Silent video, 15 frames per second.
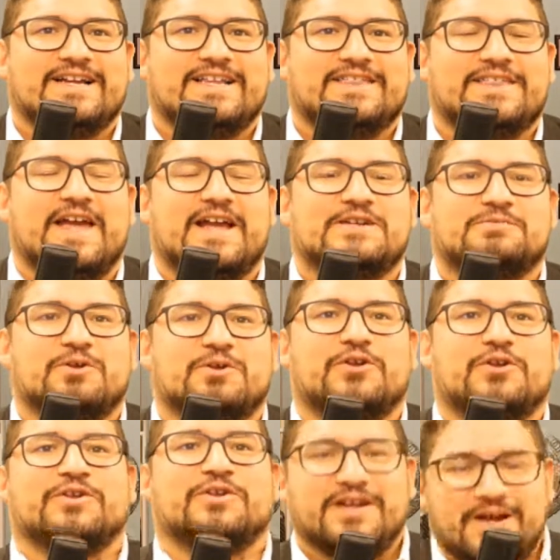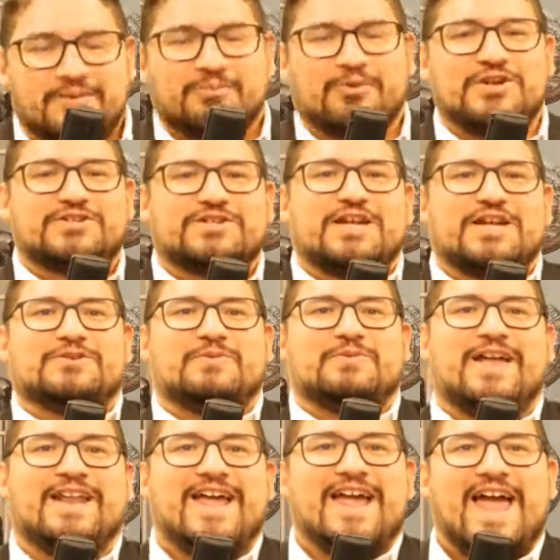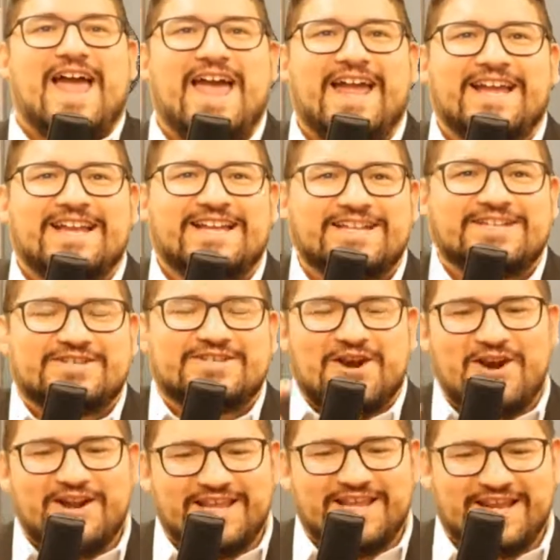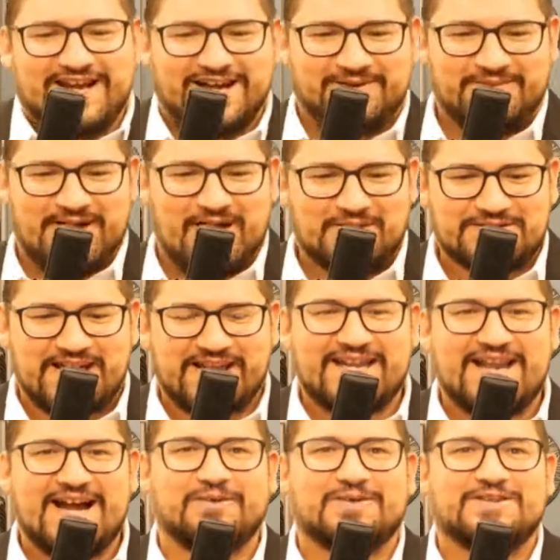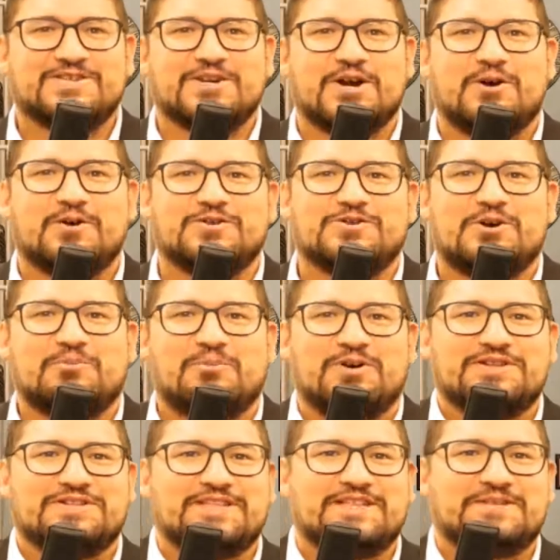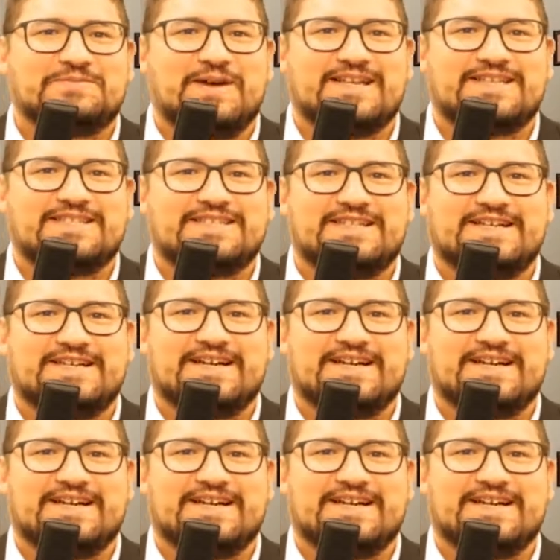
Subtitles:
Thanks, brother. Appreciate you, man. Hey, Charlie, I was hanging out with Joe Ponce this past a